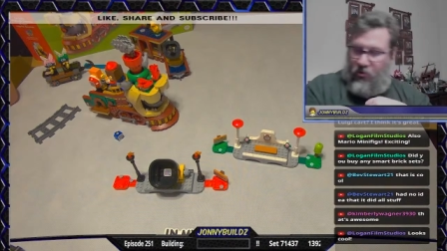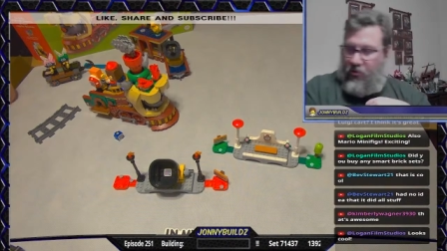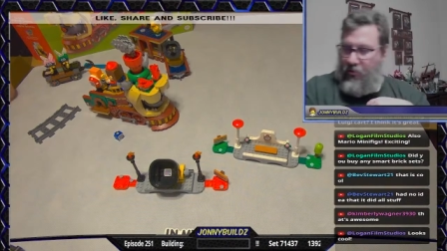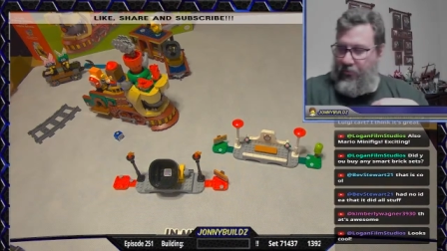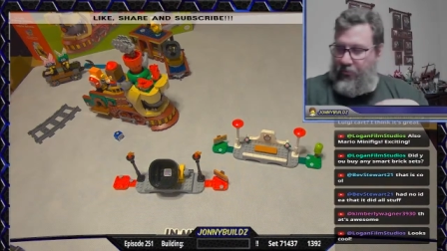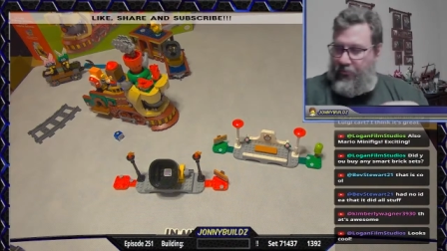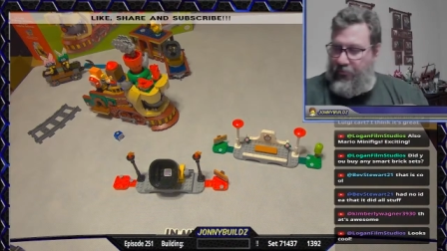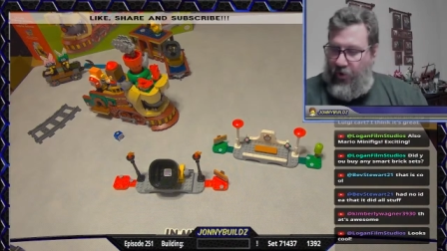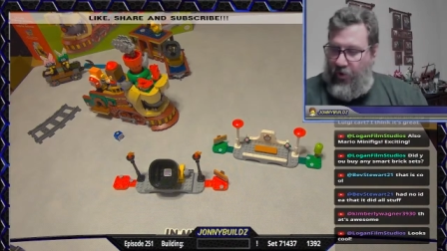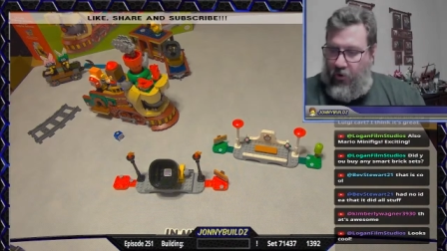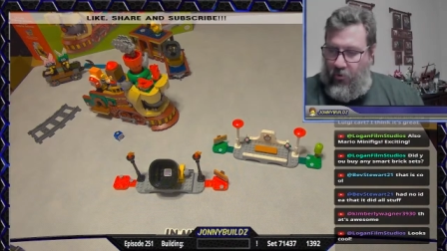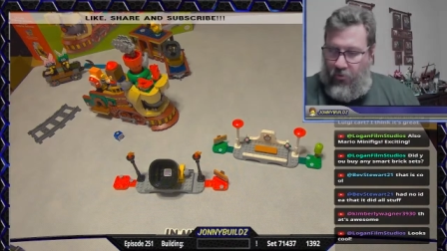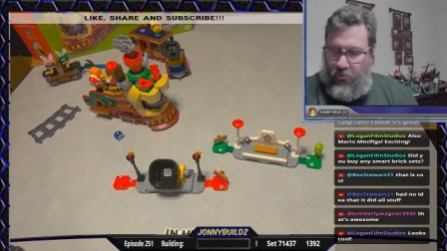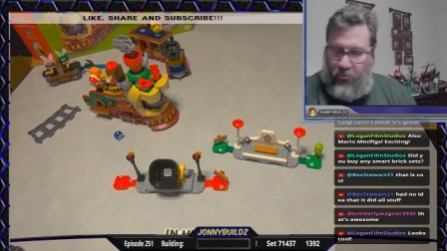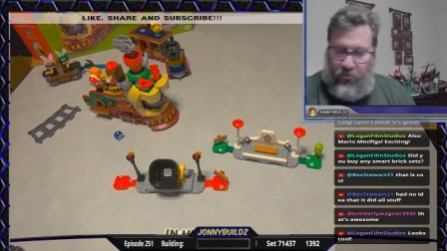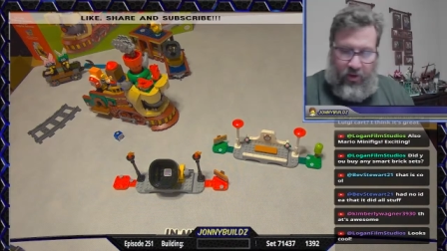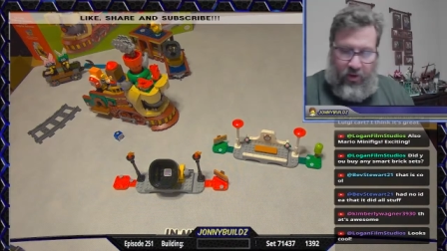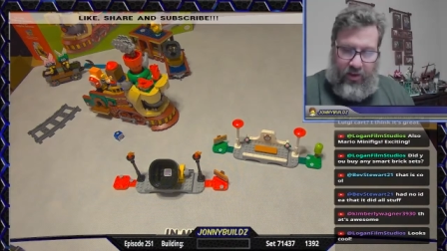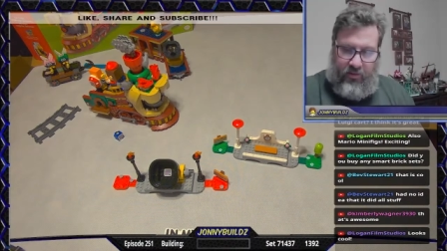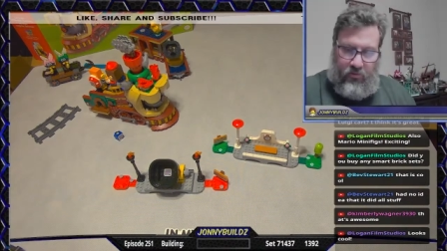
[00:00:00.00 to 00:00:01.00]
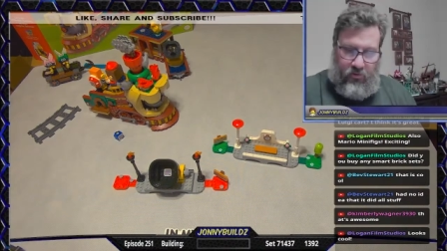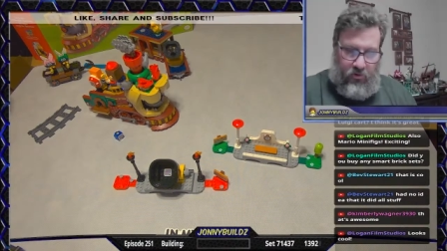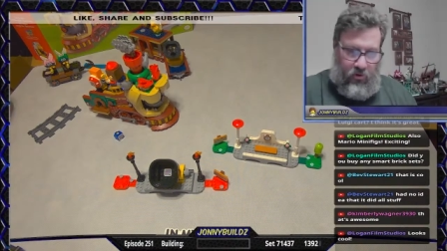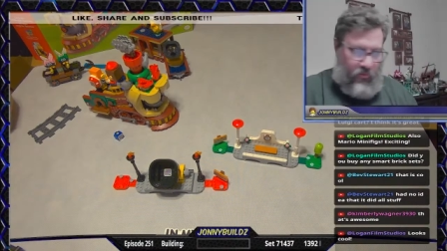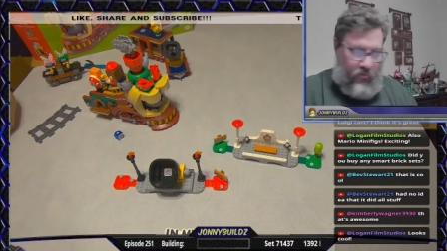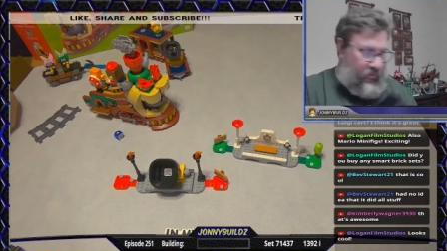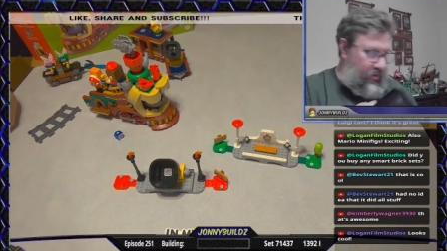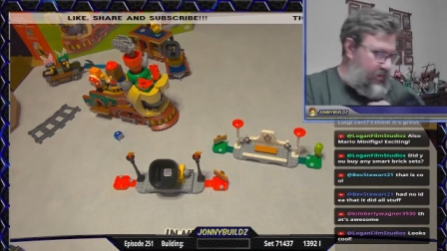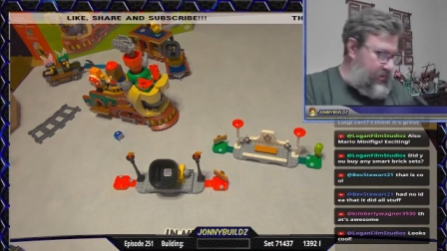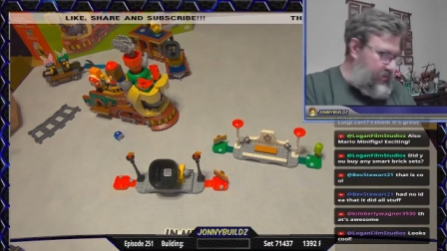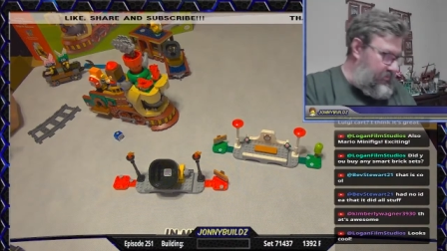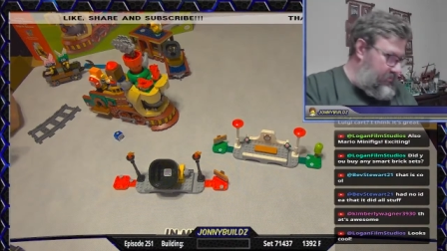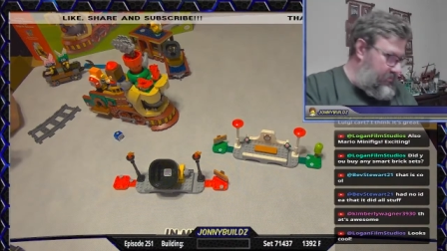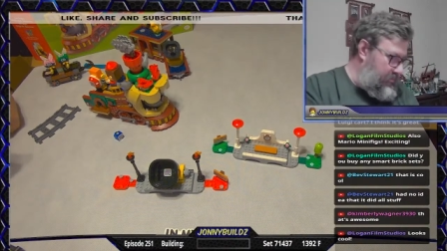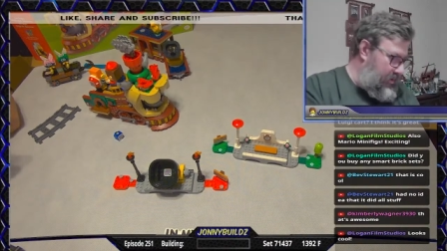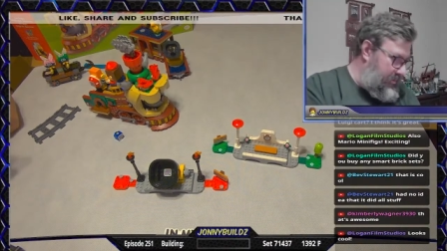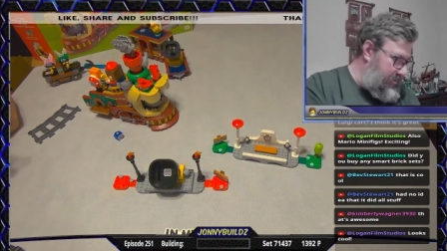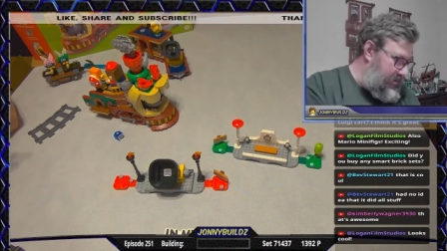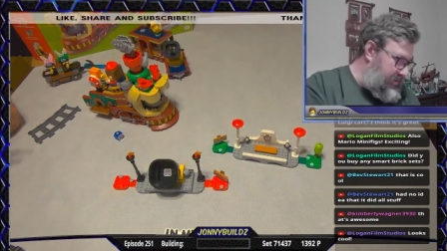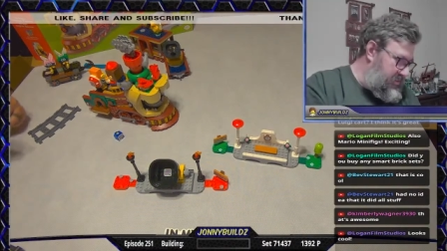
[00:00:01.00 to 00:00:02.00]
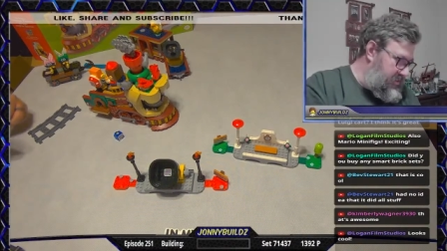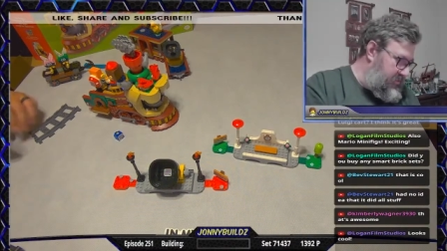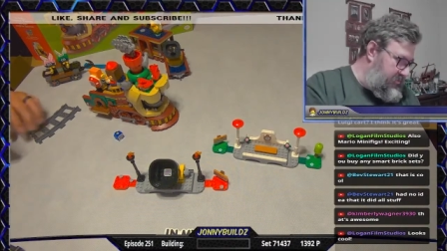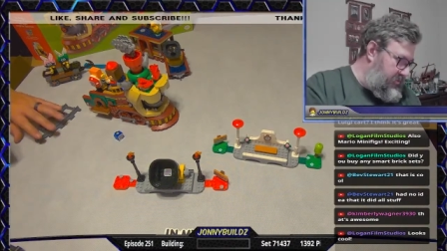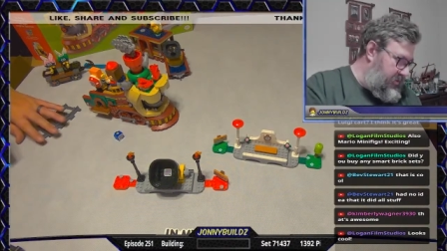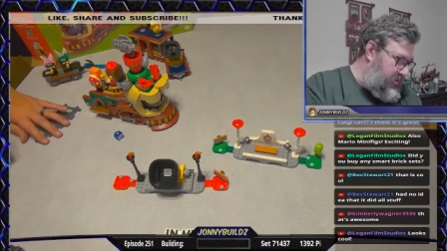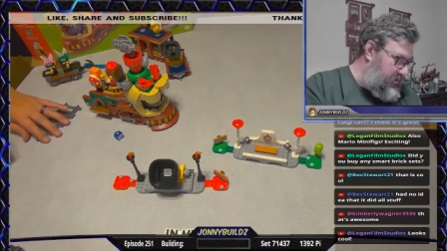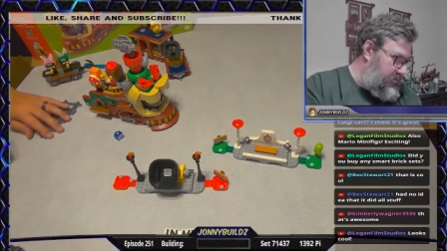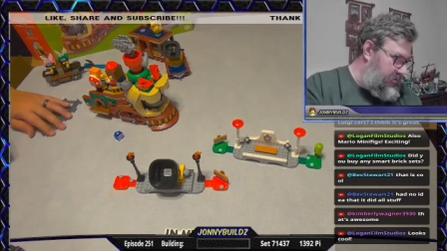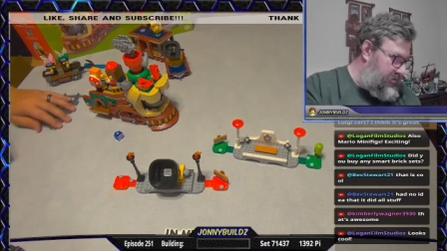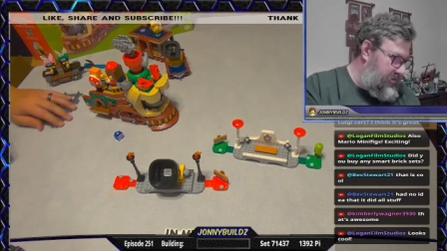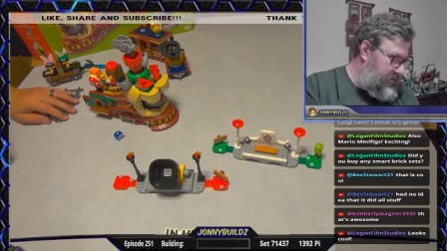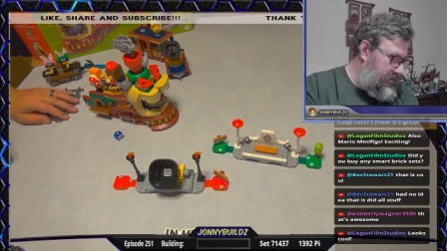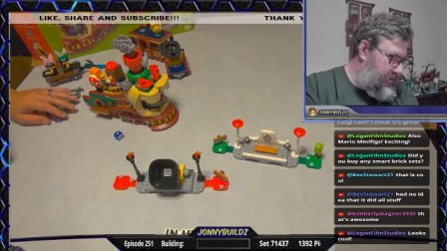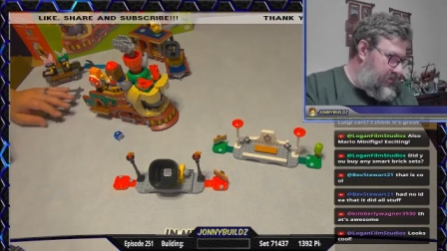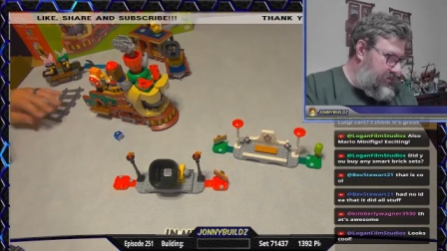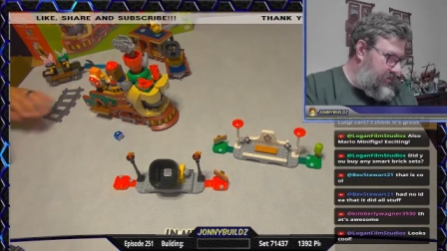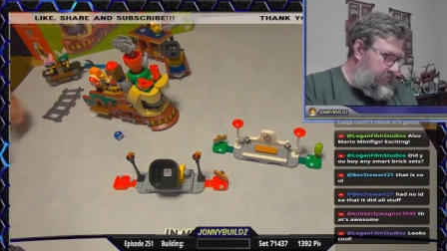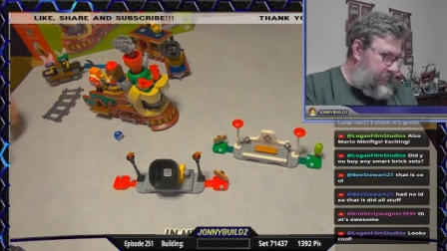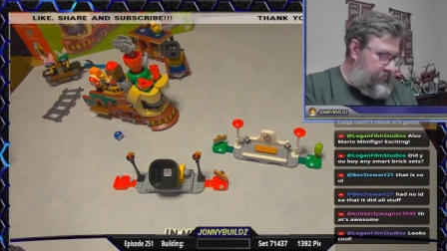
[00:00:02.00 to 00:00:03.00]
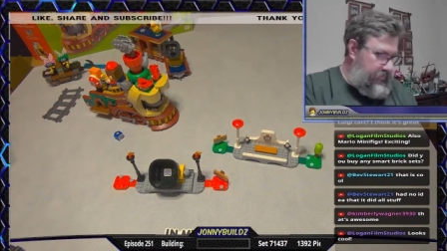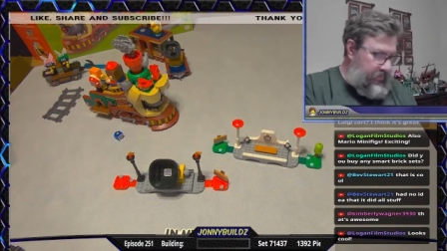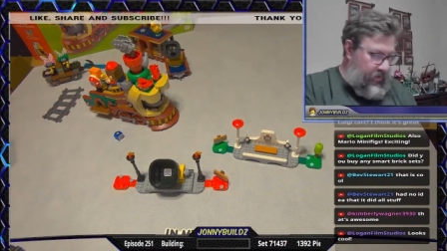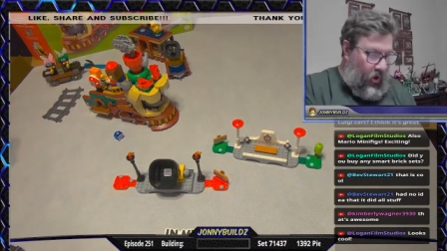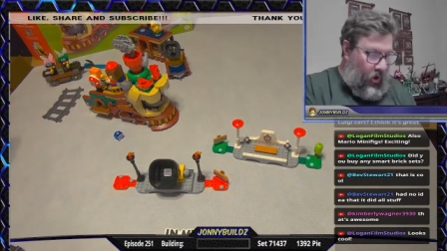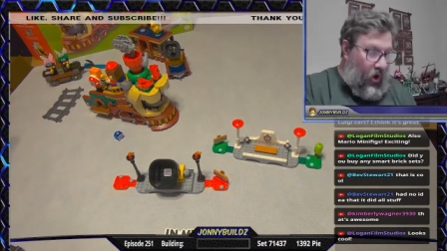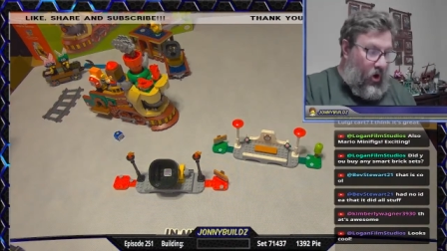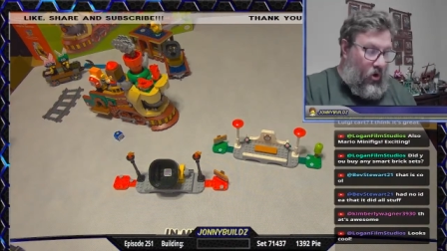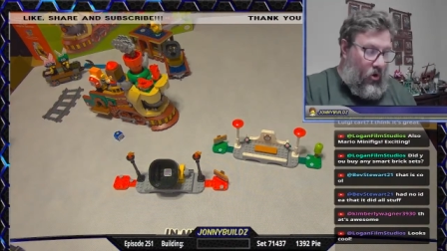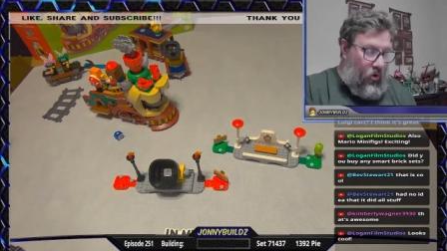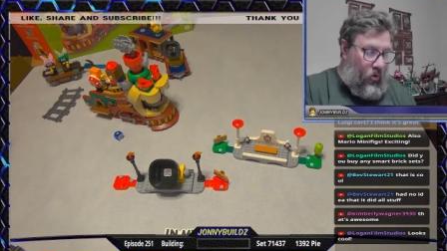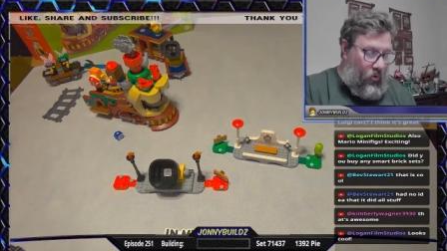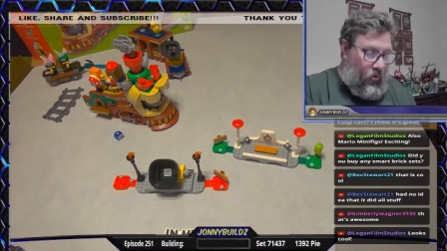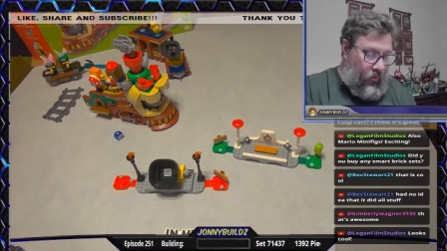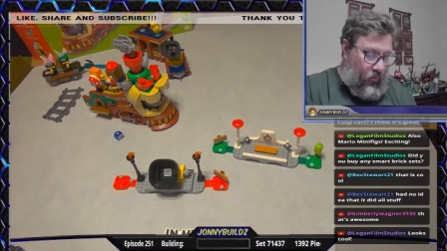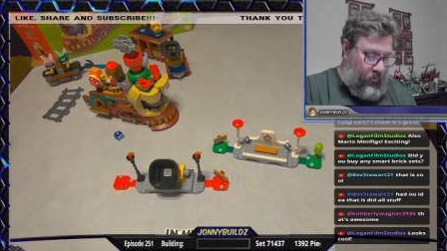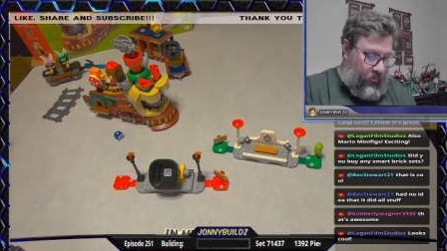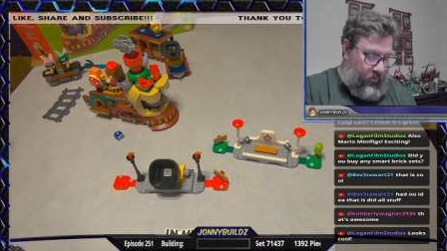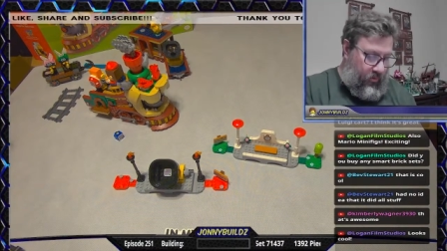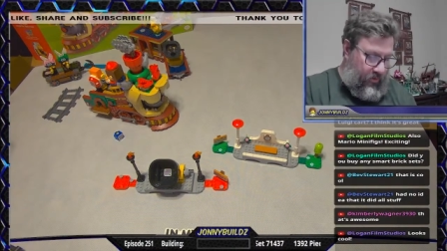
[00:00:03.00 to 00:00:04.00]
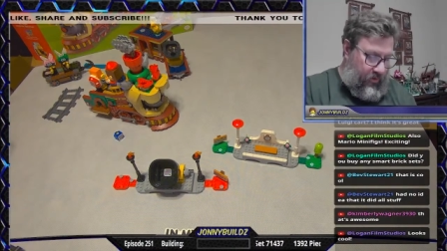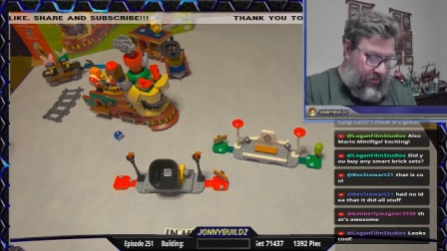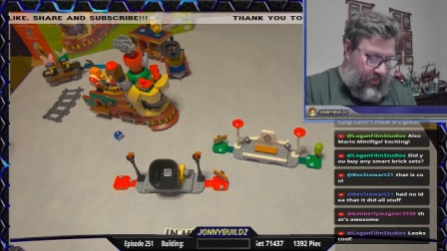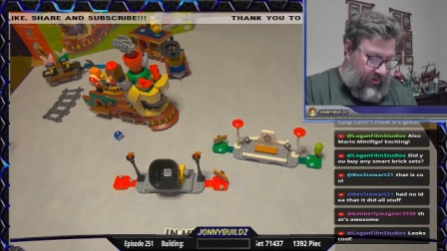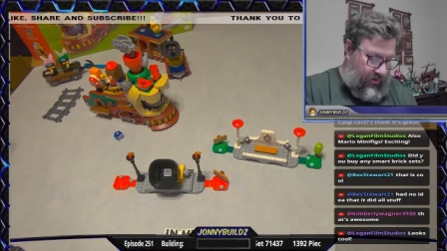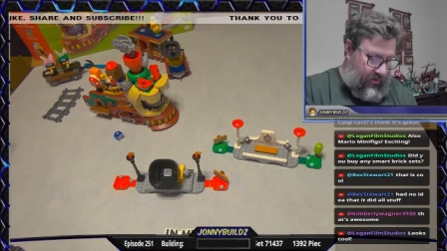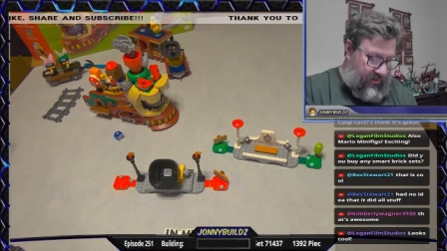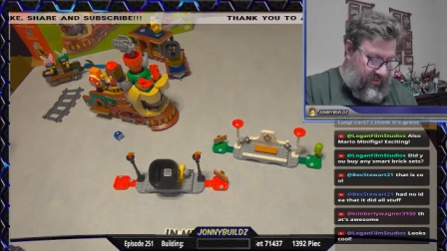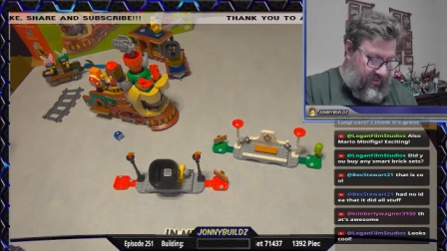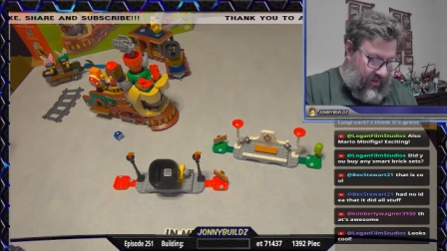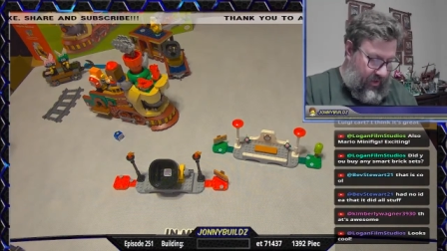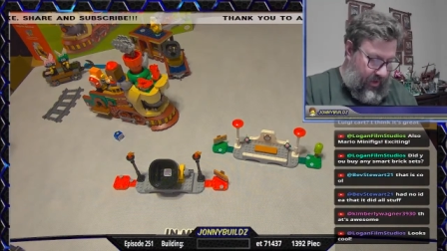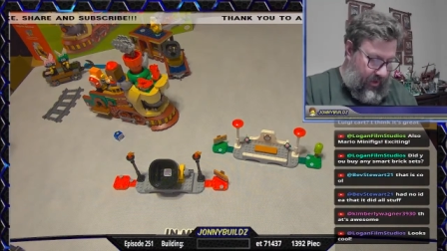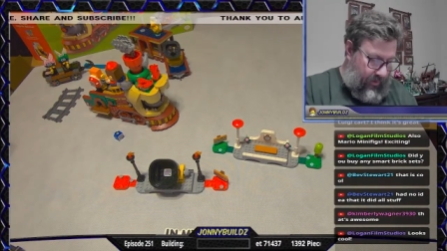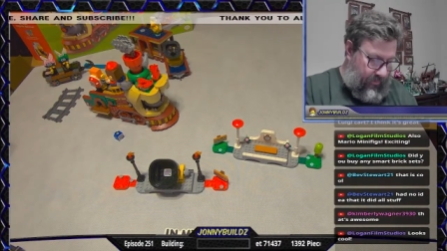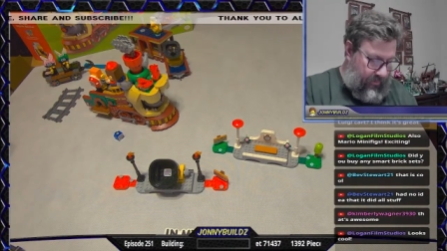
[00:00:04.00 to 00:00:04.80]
phone. I don't know if it... Maybe it's a phone. Oh, there is an app.